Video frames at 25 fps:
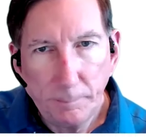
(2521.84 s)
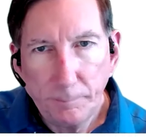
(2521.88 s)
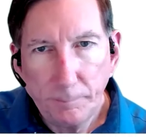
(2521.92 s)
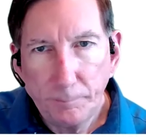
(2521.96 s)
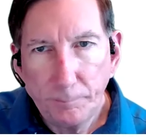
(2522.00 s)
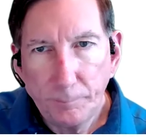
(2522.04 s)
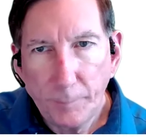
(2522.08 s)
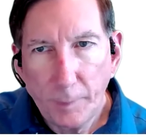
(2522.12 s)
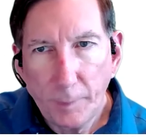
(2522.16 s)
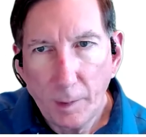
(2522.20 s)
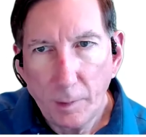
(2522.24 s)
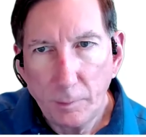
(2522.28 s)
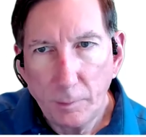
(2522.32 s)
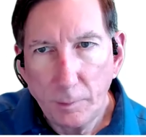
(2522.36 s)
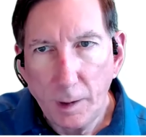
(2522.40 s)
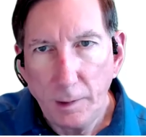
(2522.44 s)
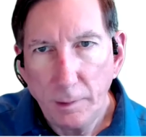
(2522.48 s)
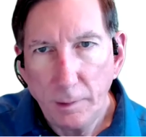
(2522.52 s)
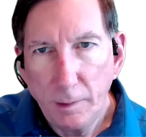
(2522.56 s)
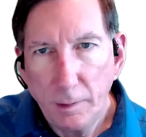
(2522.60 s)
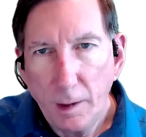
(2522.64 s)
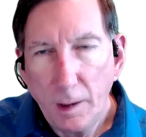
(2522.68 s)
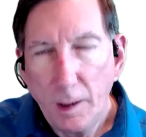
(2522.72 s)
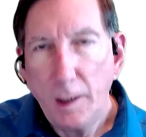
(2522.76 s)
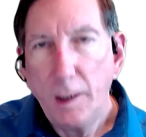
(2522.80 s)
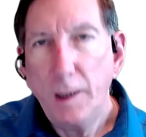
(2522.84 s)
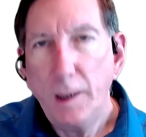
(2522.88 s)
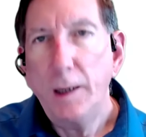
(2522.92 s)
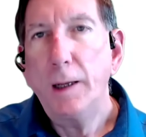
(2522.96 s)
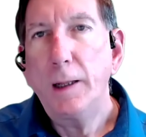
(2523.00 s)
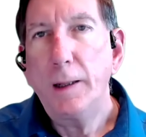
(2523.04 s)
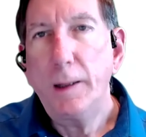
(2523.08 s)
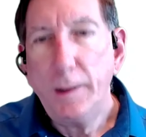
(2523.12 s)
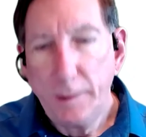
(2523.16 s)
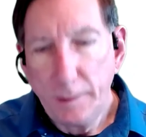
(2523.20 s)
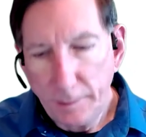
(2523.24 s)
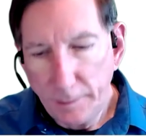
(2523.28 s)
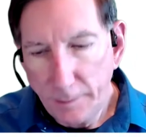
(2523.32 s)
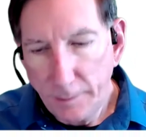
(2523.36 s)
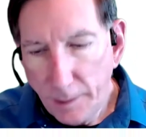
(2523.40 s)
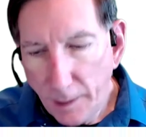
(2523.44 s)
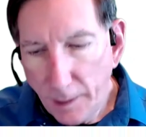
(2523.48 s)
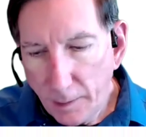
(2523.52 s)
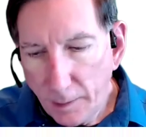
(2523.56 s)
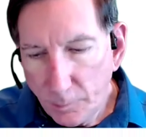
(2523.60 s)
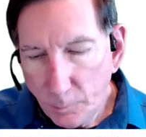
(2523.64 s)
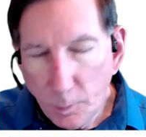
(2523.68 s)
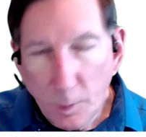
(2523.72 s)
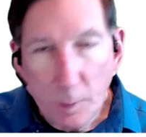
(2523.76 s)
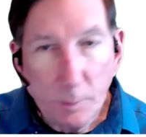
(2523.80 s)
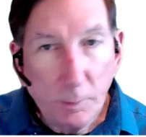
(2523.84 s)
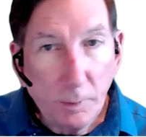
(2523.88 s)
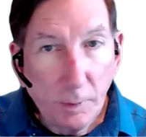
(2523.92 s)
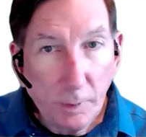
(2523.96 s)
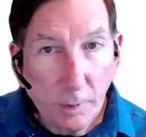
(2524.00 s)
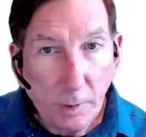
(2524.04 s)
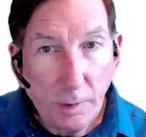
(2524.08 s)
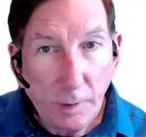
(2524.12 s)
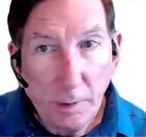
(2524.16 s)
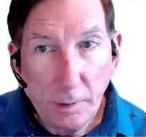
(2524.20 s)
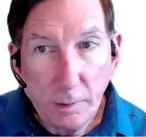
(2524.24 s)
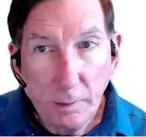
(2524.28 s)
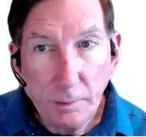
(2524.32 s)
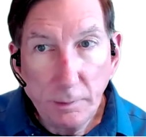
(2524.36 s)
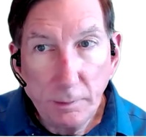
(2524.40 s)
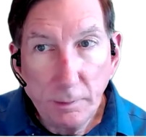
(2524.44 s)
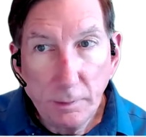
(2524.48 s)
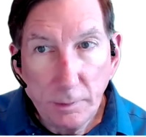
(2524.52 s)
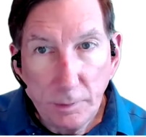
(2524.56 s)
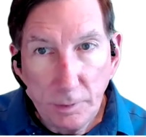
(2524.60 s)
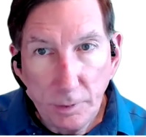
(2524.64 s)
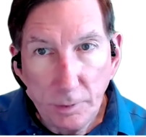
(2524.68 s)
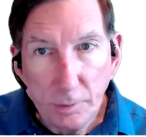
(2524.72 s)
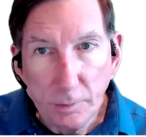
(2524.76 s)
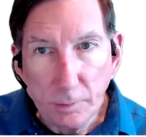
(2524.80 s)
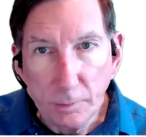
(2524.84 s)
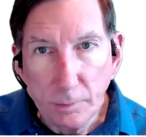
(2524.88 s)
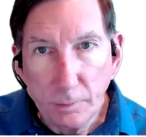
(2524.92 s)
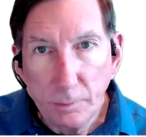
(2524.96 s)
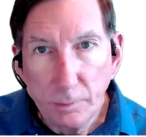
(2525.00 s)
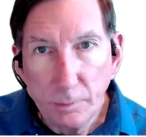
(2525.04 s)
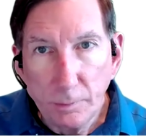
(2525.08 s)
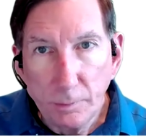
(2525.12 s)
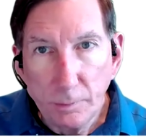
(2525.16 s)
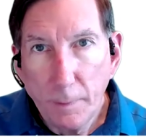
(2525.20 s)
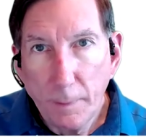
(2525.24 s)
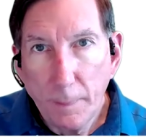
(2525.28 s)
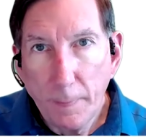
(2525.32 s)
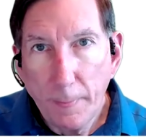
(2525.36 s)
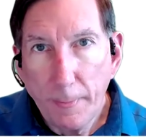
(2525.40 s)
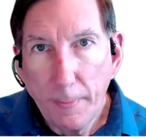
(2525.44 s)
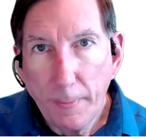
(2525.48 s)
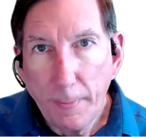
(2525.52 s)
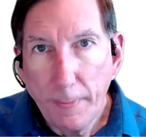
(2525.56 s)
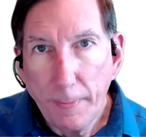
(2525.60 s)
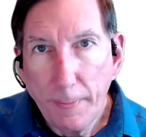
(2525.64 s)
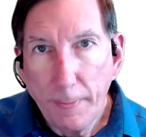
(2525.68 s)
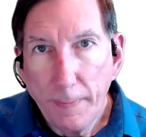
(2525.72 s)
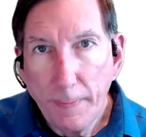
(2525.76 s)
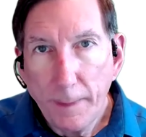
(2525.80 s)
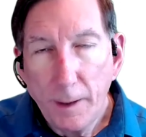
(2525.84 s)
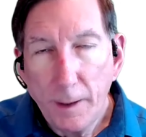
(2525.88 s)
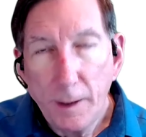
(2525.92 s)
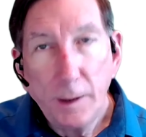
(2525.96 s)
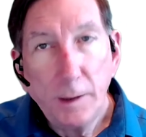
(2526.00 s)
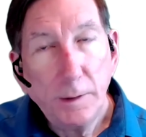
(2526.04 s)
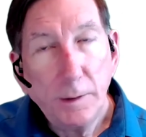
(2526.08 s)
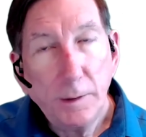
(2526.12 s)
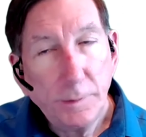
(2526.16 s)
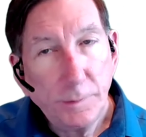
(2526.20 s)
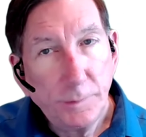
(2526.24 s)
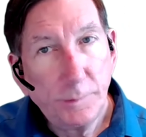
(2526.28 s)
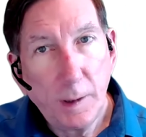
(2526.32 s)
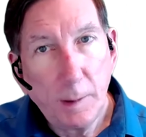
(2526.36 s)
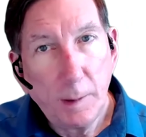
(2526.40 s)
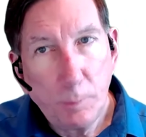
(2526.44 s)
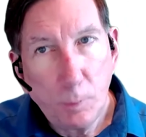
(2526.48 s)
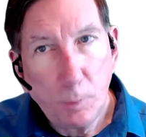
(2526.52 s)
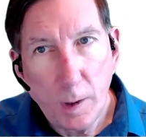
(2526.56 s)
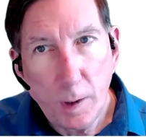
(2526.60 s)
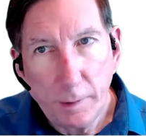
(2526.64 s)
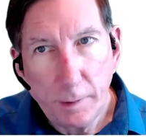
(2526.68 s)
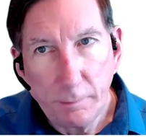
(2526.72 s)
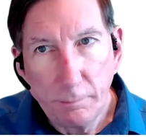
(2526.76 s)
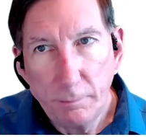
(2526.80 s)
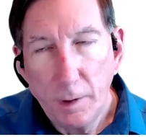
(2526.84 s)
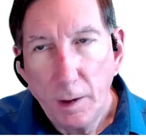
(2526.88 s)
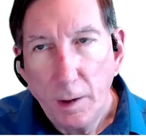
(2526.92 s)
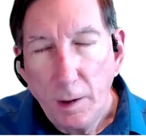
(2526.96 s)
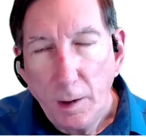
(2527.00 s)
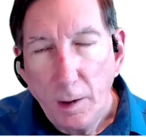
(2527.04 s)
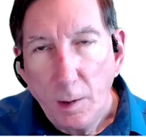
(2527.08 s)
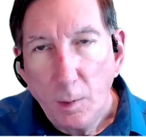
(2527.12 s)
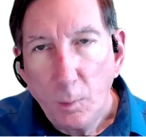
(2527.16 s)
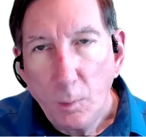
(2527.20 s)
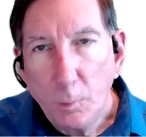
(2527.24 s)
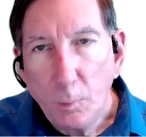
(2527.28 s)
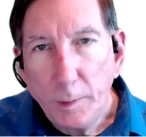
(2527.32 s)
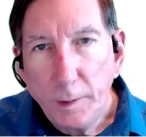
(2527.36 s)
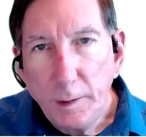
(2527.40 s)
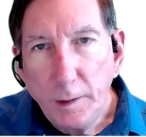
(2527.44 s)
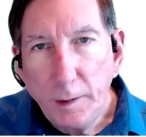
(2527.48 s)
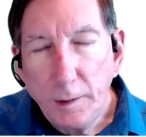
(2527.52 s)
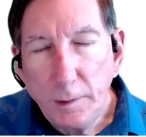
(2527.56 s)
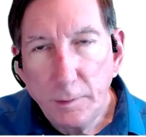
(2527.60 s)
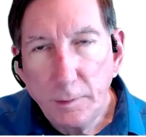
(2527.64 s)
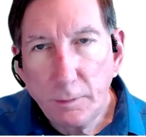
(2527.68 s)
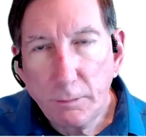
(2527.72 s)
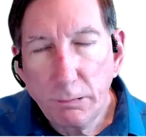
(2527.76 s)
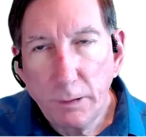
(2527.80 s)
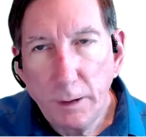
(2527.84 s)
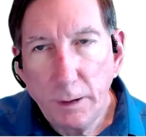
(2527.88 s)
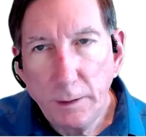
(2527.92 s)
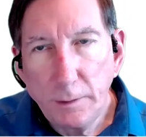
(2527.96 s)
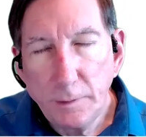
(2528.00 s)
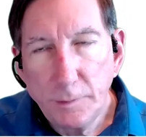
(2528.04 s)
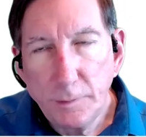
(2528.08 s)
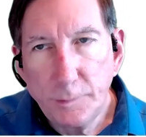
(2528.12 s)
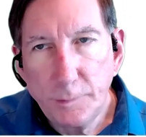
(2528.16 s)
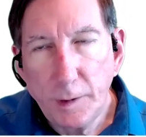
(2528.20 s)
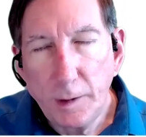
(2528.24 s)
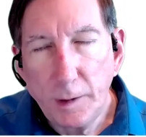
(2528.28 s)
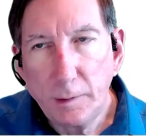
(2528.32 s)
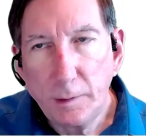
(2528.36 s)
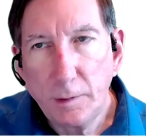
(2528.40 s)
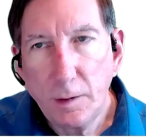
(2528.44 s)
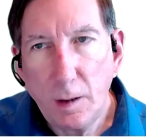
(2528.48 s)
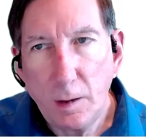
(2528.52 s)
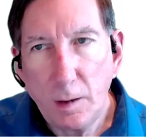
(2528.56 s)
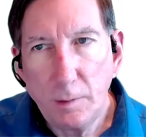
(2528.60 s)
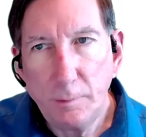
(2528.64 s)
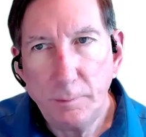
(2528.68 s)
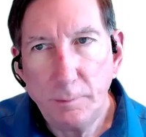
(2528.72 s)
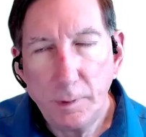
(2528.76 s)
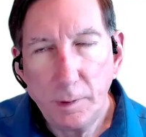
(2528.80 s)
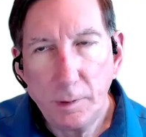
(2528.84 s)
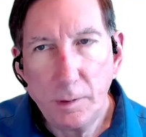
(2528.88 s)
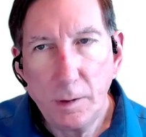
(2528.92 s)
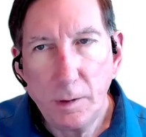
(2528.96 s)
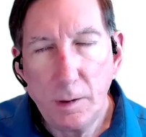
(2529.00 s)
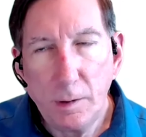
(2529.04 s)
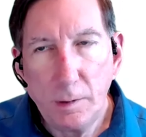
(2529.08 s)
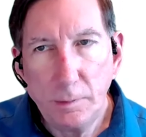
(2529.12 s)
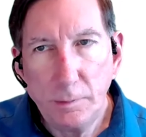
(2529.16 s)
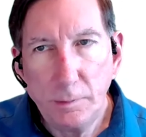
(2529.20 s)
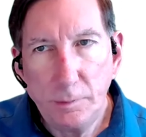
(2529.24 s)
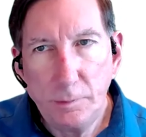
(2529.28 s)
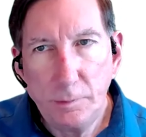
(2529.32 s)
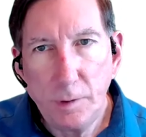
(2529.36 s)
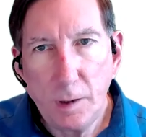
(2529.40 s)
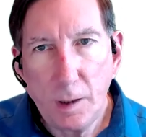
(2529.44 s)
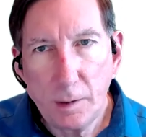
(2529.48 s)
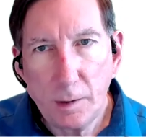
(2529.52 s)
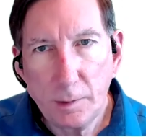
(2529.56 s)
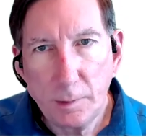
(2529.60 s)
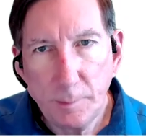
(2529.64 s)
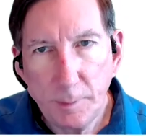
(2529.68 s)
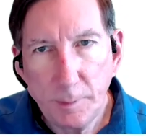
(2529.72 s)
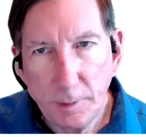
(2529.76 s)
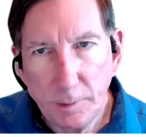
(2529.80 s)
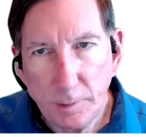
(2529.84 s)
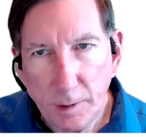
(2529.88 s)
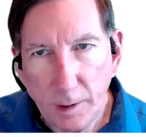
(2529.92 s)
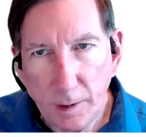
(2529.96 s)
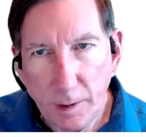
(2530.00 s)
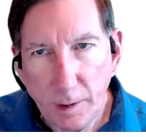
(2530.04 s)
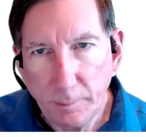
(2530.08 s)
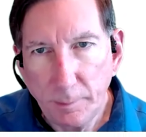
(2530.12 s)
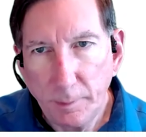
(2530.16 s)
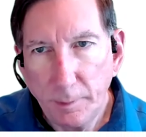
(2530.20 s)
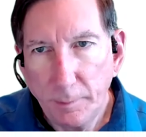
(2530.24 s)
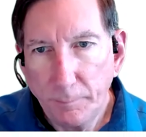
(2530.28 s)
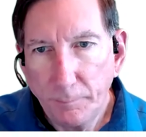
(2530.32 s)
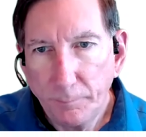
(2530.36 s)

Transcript: Okay? That's what we're going to do. Step 1, we need to create the site column called document type.